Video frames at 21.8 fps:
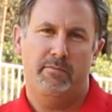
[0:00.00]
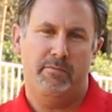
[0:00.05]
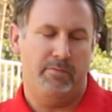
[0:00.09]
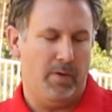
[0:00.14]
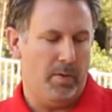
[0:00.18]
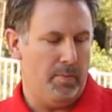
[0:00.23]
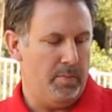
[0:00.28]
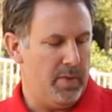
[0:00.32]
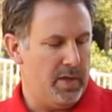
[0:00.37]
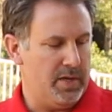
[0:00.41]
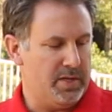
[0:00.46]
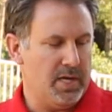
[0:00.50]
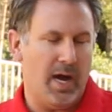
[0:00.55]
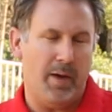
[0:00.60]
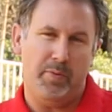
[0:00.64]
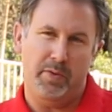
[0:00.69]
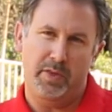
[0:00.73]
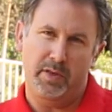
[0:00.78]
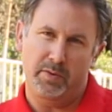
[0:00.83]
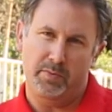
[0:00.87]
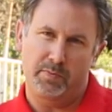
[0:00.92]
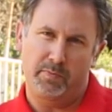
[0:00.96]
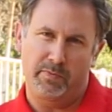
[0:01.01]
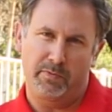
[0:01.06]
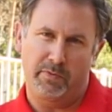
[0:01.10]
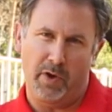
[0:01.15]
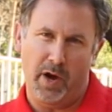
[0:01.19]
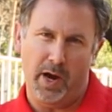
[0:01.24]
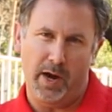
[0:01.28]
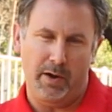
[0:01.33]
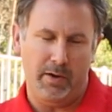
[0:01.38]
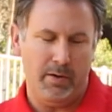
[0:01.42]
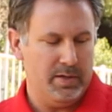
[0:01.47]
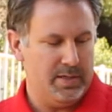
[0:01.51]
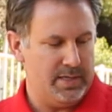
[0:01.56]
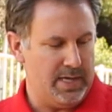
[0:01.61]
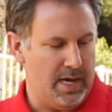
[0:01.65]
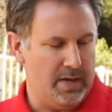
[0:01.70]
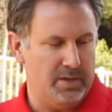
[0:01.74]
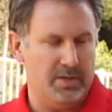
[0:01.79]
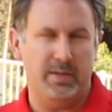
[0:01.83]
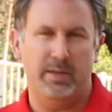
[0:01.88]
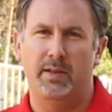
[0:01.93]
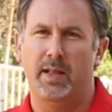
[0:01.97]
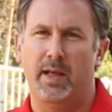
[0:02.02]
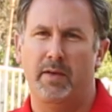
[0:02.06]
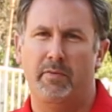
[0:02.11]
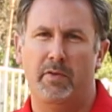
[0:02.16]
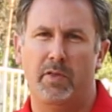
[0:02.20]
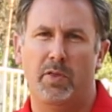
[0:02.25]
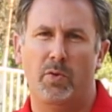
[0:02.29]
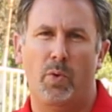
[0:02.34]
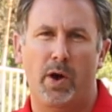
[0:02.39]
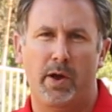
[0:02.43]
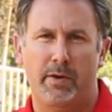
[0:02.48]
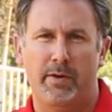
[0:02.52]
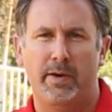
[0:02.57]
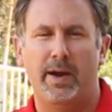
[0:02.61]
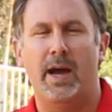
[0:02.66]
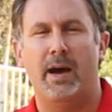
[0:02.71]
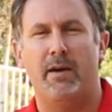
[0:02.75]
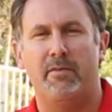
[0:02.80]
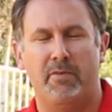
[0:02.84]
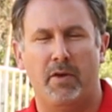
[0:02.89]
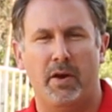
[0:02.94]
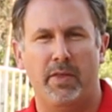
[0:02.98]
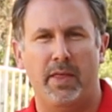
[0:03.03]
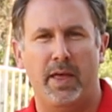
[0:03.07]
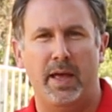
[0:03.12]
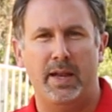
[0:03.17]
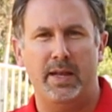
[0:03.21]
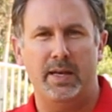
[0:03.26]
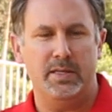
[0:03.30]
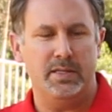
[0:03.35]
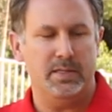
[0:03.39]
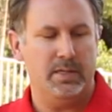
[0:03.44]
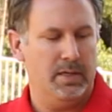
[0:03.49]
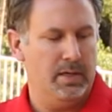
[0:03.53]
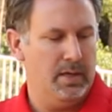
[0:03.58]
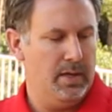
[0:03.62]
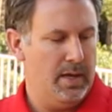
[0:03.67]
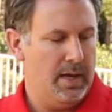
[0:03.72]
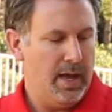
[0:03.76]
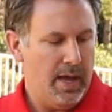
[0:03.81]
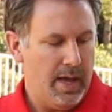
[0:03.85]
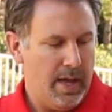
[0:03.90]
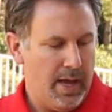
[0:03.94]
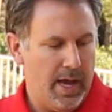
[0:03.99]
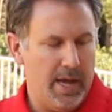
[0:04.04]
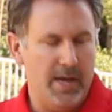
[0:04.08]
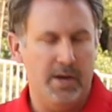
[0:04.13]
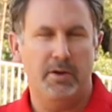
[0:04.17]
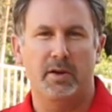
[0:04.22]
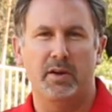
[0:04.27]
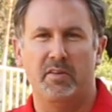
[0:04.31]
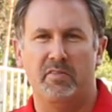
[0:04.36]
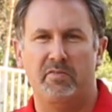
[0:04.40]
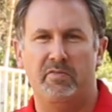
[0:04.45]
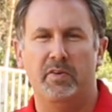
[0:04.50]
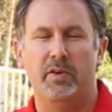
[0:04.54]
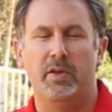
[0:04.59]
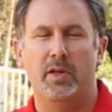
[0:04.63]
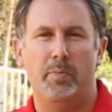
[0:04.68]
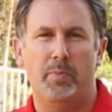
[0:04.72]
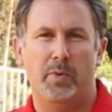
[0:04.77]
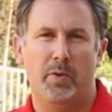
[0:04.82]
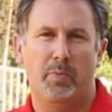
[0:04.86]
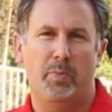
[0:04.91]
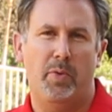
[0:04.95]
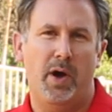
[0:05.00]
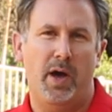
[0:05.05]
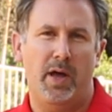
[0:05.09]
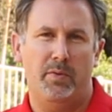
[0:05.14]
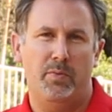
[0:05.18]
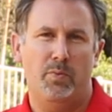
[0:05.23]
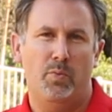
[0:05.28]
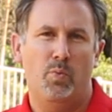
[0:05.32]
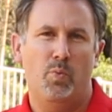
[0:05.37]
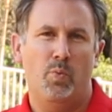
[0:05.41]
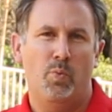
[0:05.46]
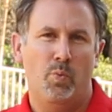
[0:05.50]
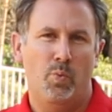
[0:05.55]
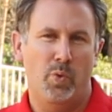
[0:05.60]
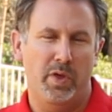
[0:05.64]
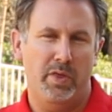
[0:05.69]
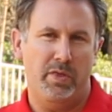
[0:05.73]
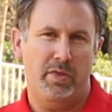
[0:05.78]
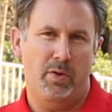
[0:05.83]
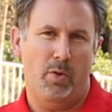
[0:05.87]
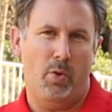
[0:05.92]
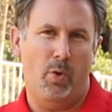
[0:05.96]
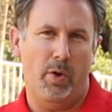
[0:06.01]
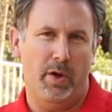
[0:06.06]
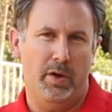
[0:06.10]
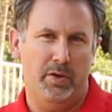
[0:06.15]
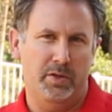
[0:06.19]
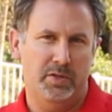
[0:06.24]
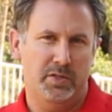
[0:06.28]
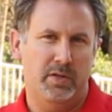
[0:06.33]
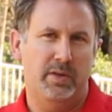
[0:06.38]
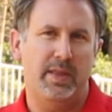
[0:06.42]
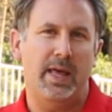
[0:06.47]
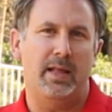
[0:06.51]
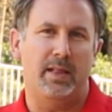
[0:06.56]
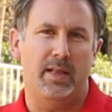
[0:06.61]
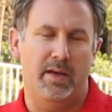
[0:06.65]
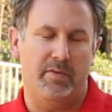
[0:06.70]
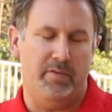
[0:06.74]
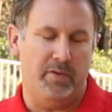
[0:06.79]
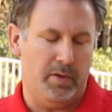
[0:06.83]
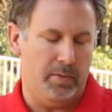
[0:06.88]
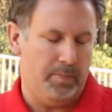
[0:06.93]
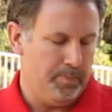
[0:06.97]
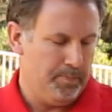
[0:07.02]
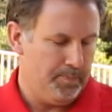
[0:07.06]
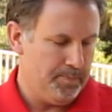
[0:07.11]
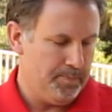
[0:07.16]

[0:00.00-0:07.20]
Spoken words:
from the top of the fryer down to the level of the water how far that is, and you're going to fill up your pot with oil to that level.